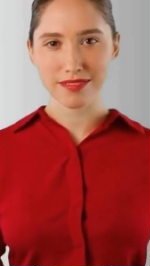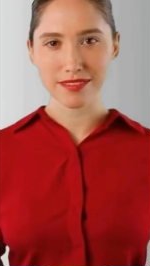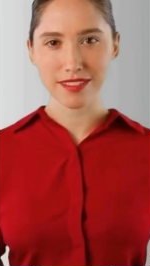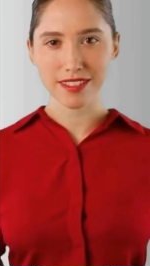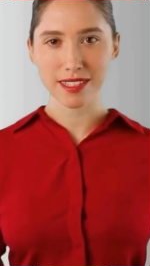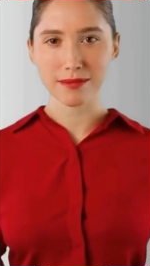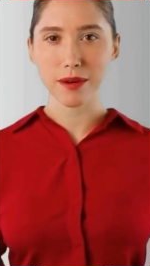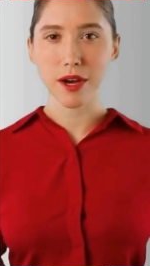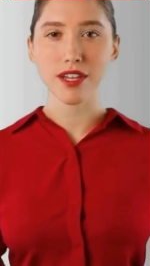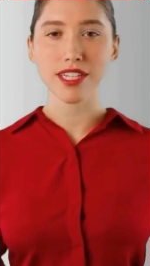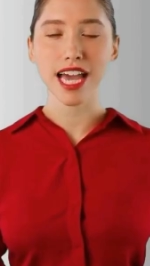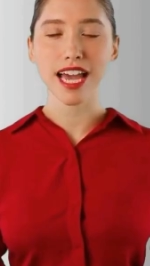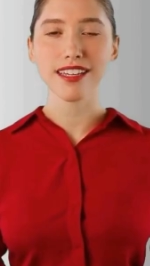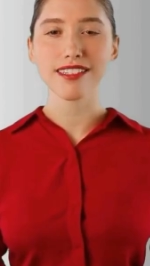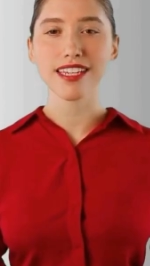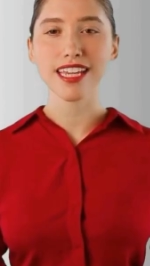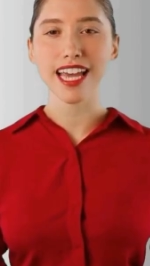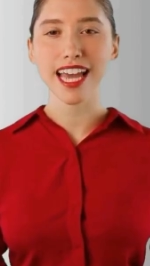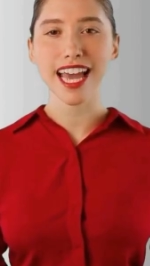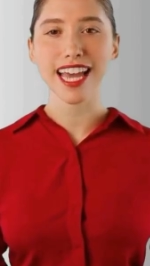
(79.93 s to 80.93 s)
Spelled
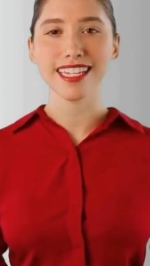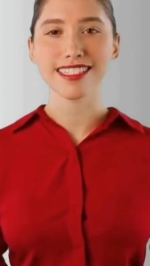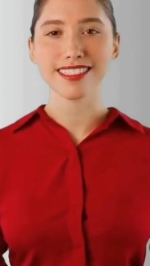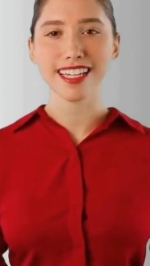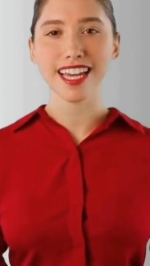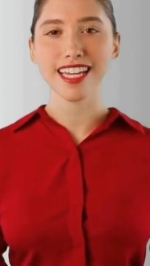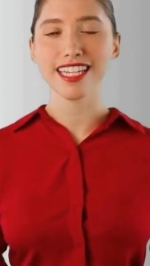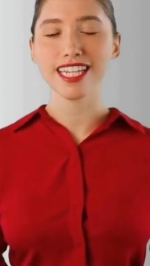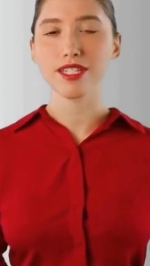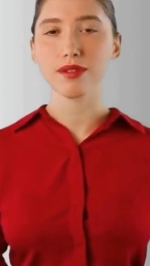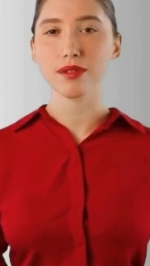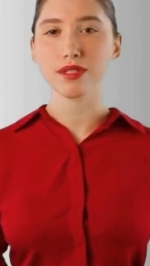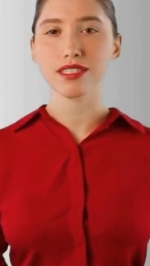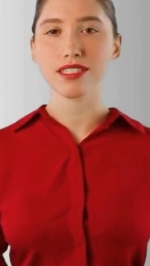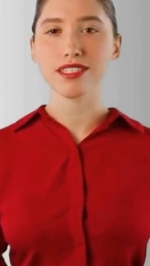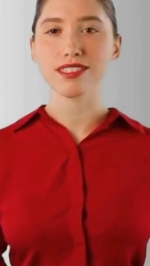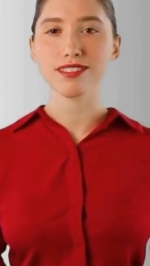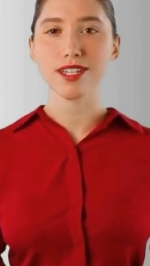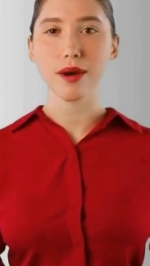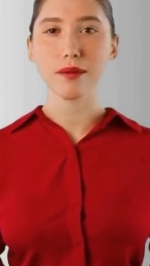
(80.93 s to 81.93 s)
out, xi equals
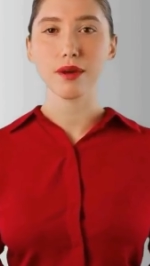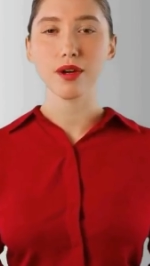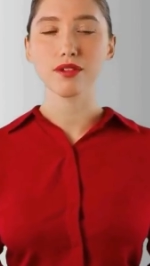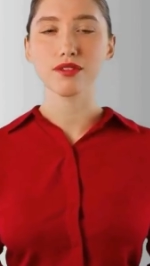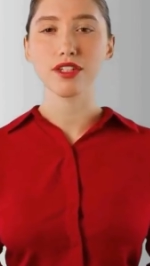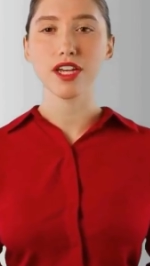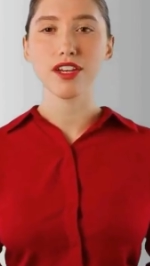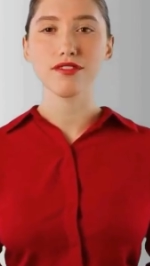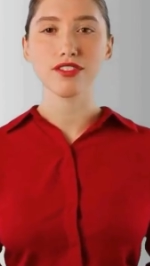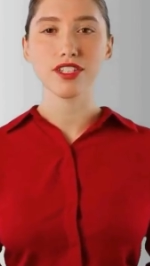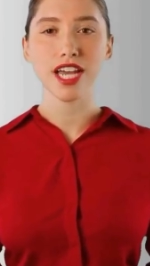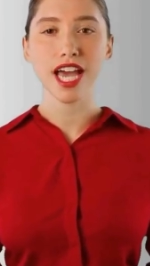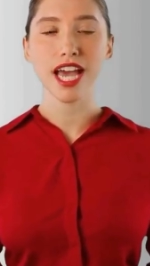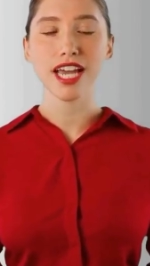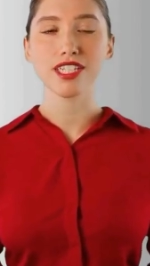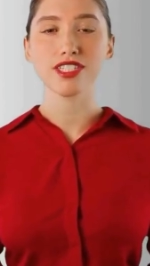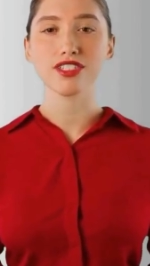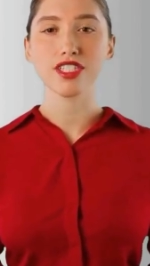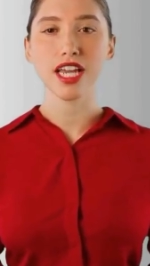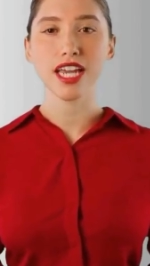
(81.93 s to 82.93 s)
the sum over every
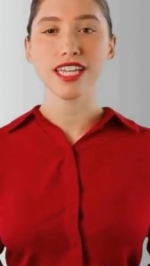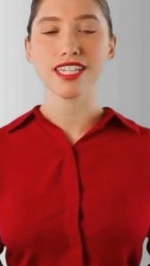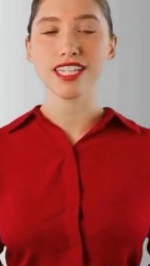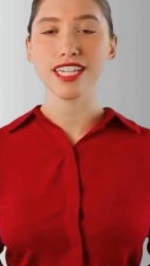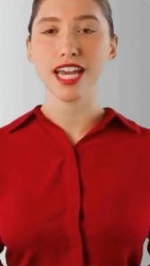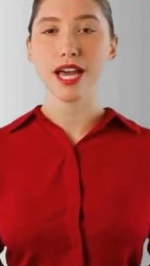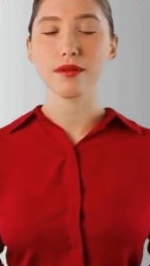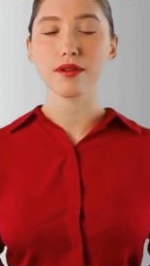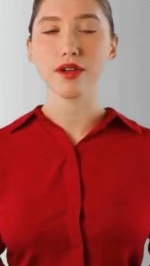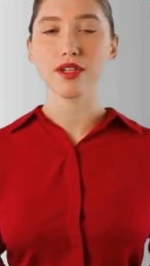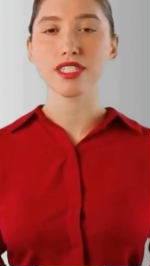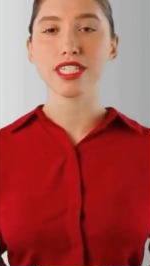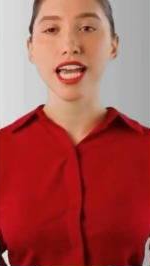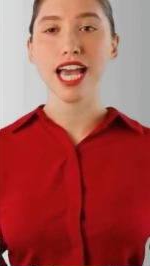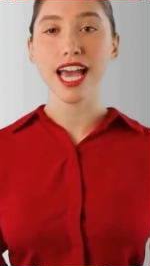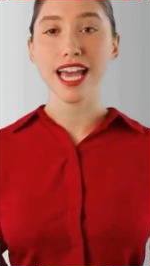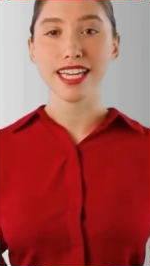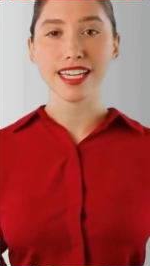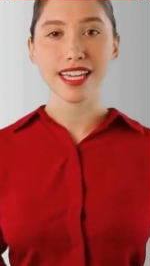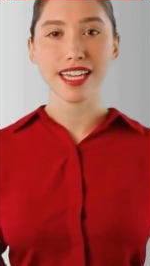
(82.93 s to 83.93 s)
xj in the neighborhood,
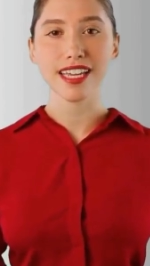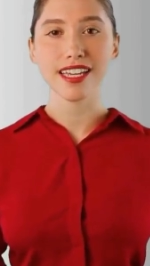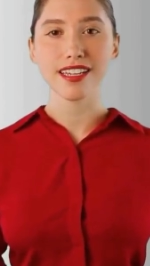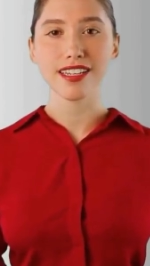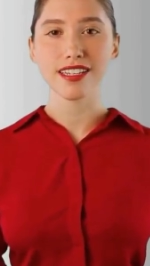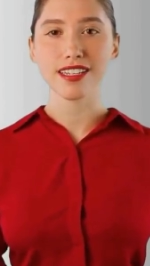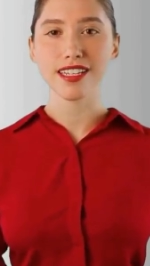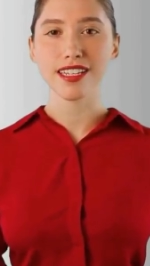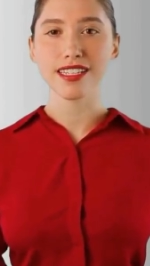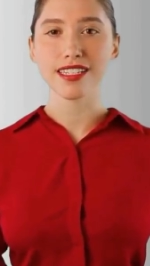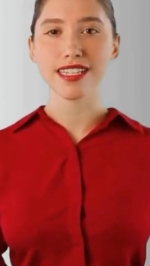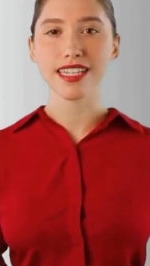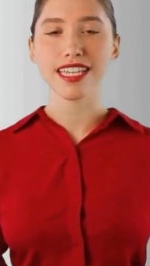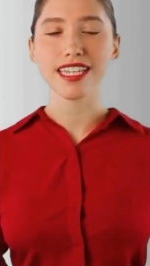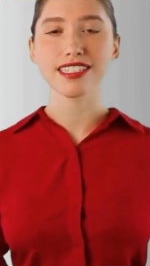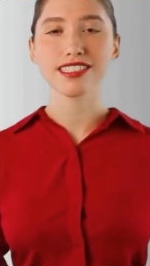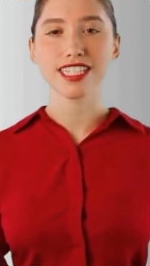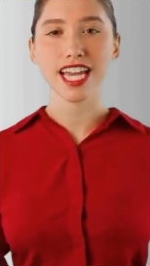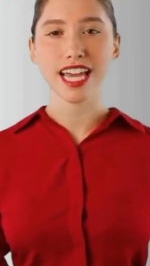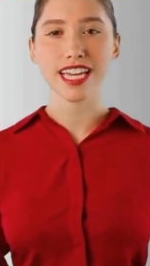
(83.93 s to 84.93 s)
any.
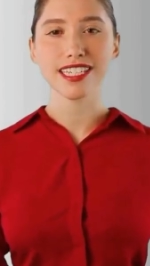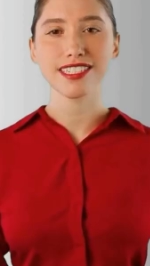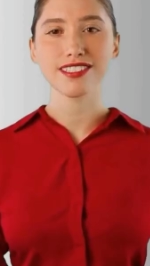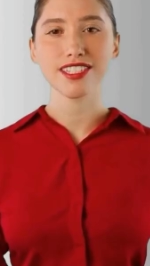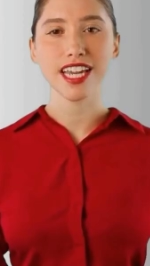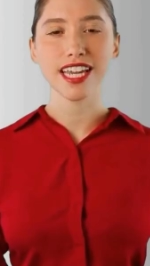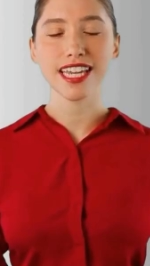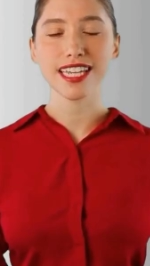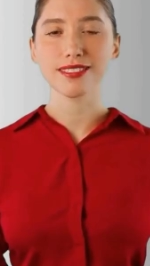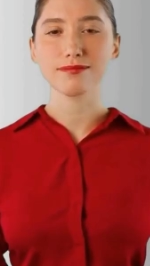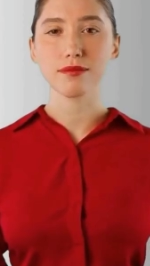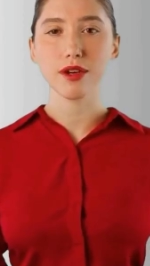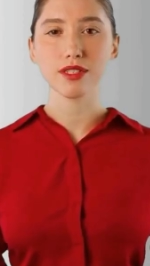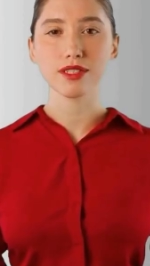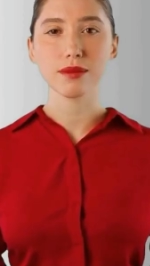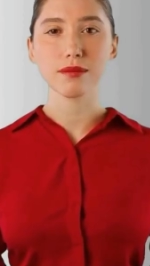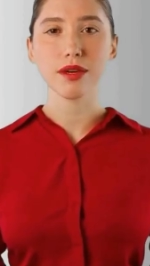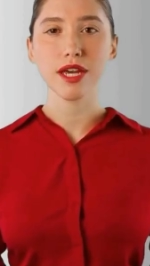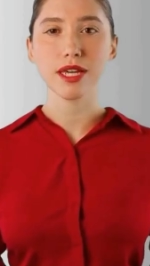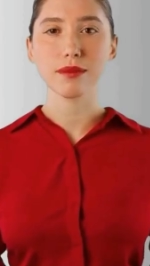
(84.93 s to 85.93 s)
Each xj is
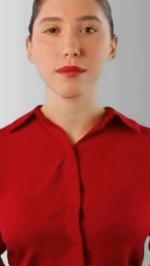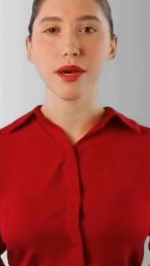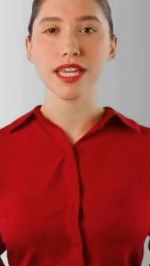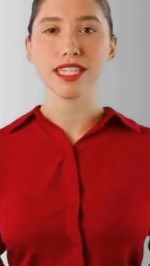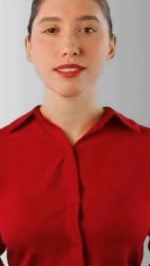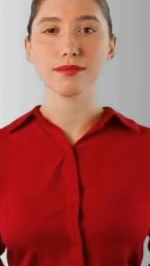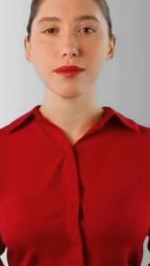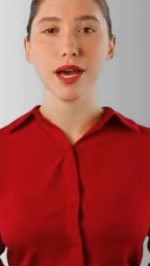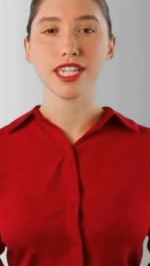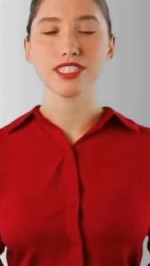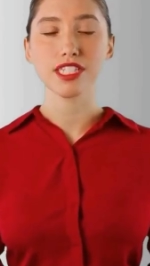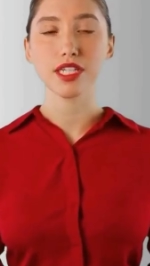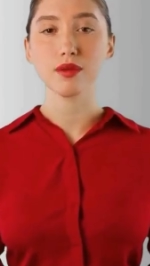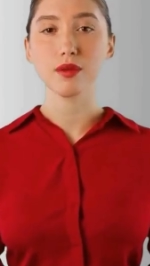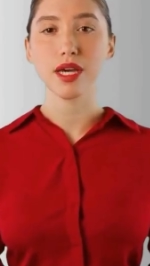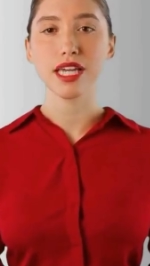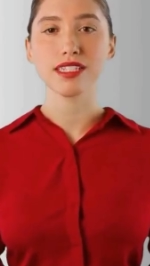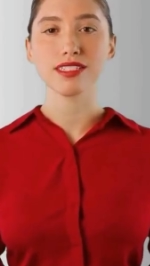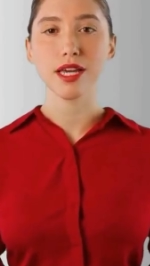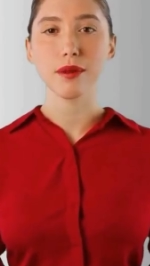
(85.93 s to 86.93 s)
multiplied by its matching
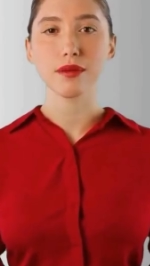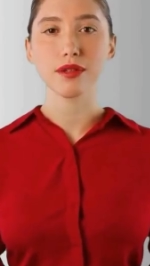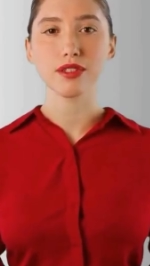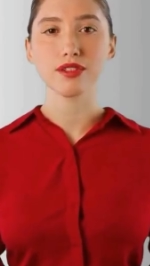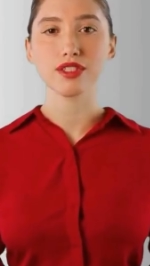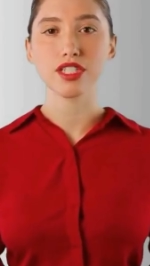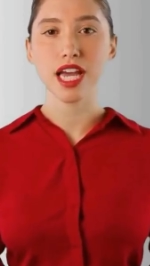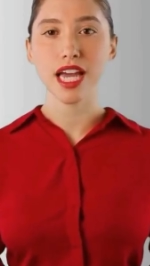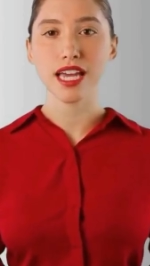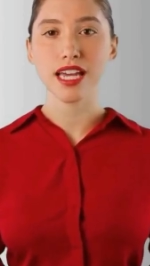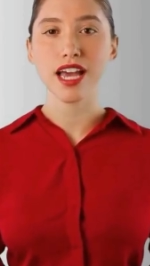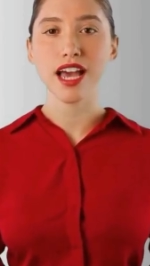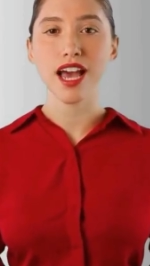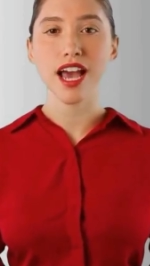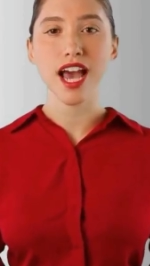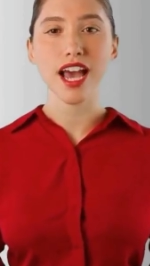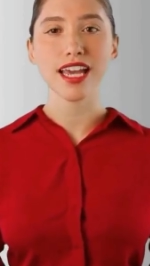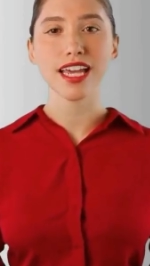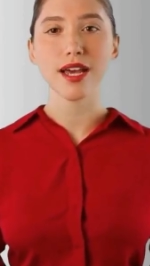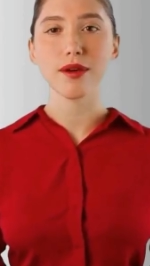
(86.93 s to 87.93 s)
weight wj,
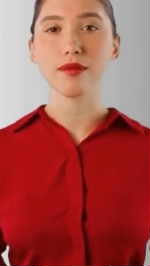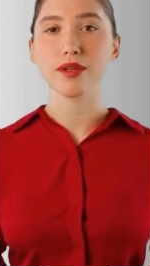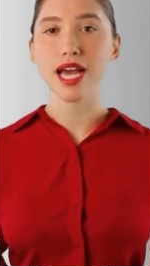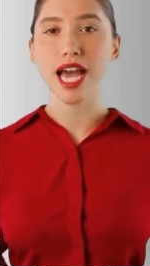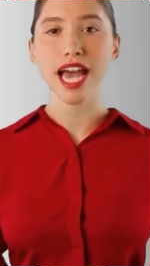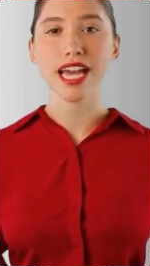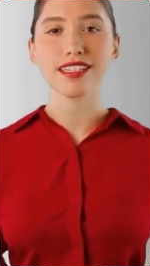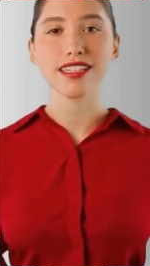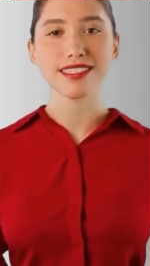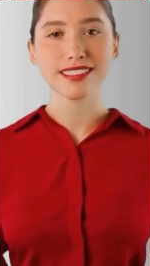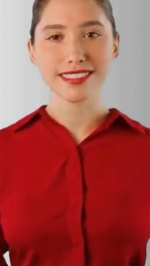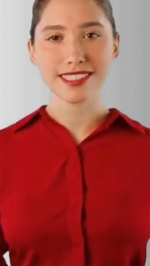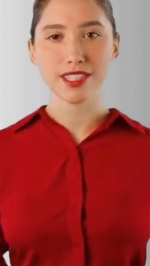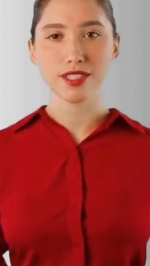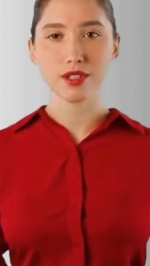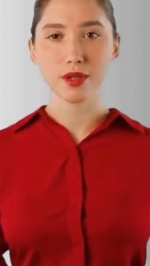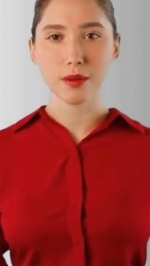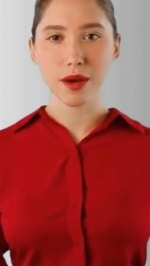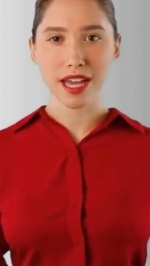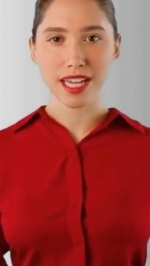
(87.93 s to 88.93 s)
and then we add a
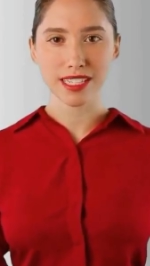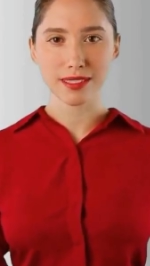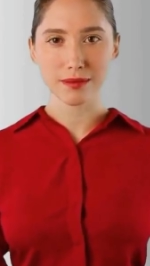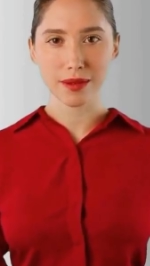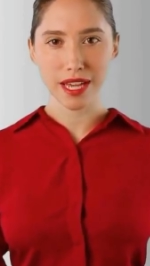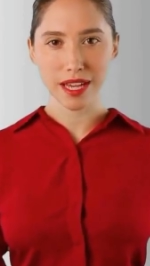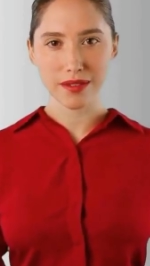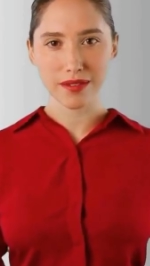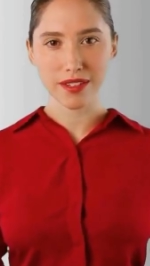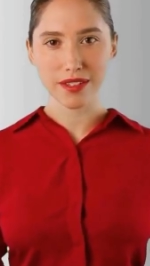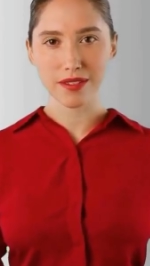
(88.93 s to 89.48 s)
single bias b.